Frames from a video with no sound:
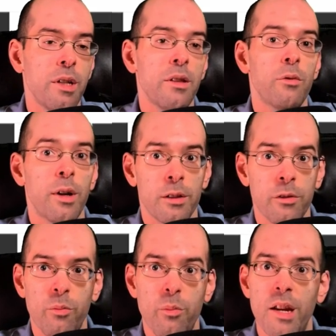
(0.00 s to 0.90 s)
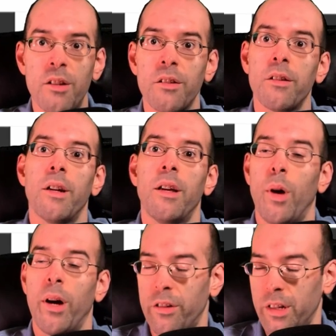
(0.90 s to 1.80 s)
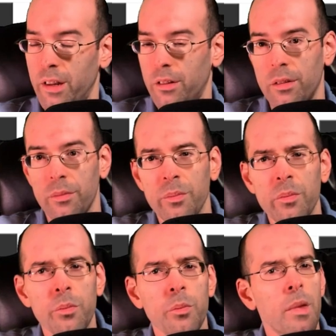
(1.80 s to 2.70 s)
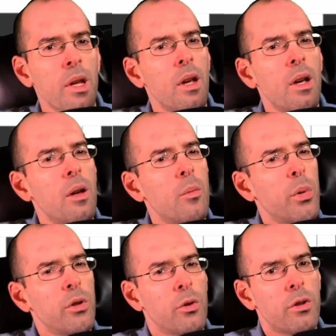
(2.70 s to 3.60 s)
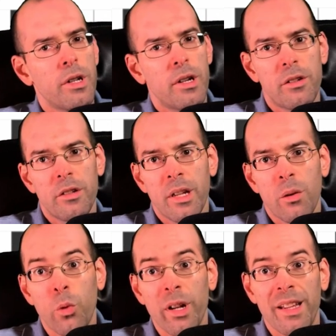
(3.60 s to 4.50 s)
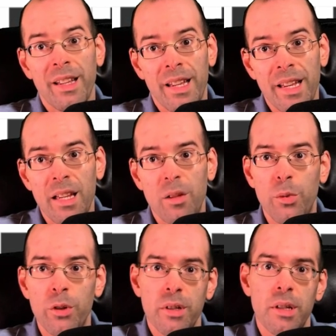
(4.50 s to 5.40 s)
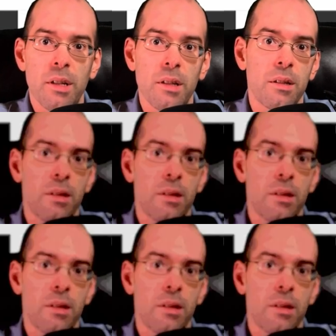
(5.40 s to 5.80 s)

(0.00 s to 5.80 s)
the relative major and minor scales. But in order to understand what a key in music is,